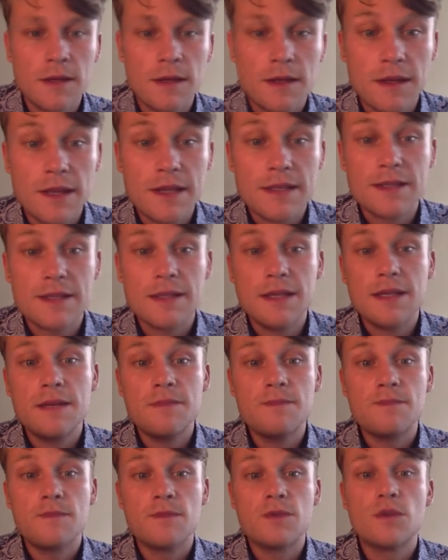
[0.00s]

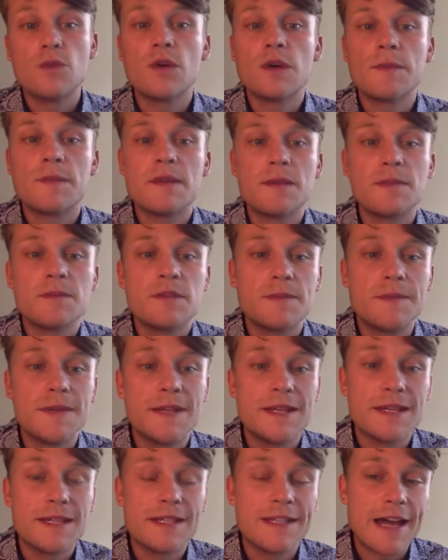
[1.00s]
Lastly, you want to be able to
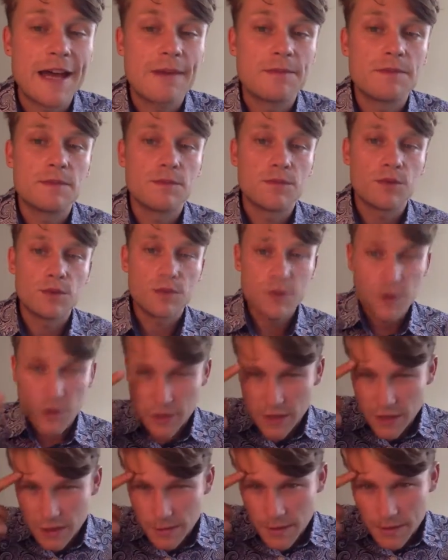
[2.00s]
be adaptable. So you
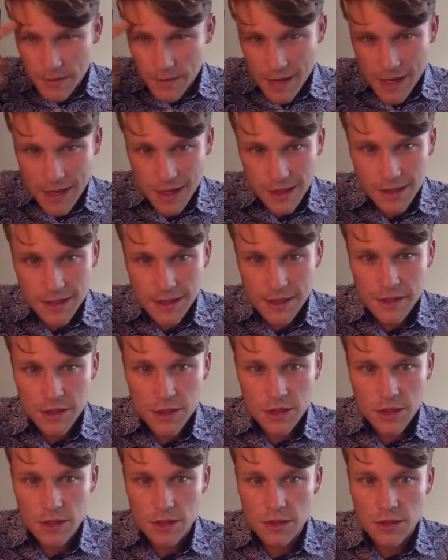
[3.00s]
need to be paying
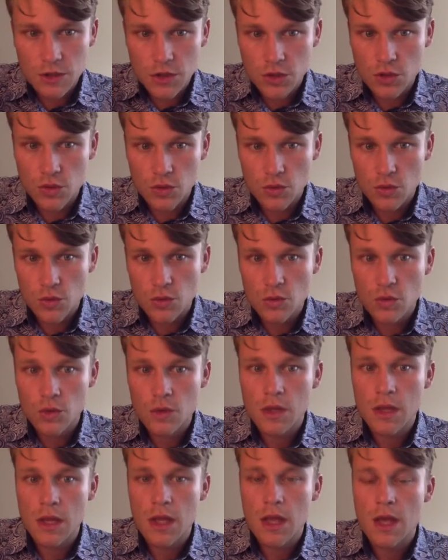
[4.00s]
attention to
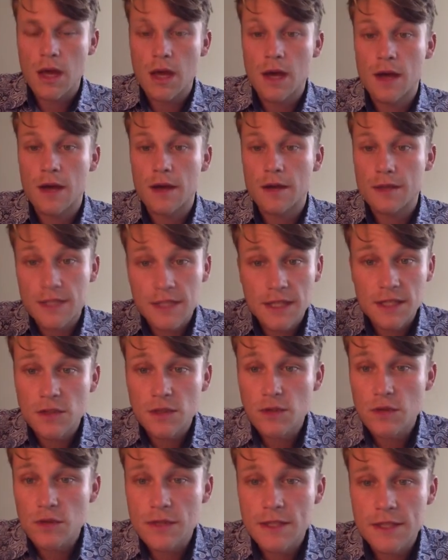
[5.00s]

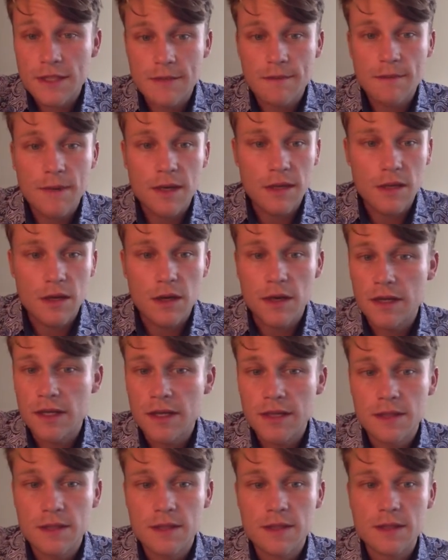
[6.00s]
signals sent by the
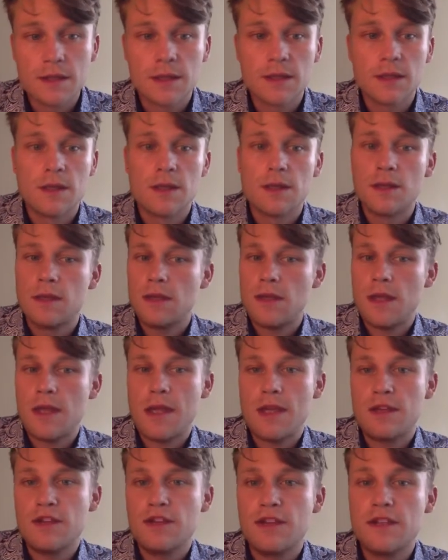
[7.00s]
audience,
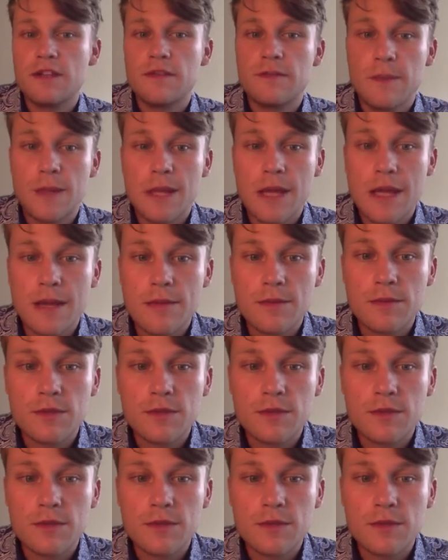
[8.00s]
and you need to be able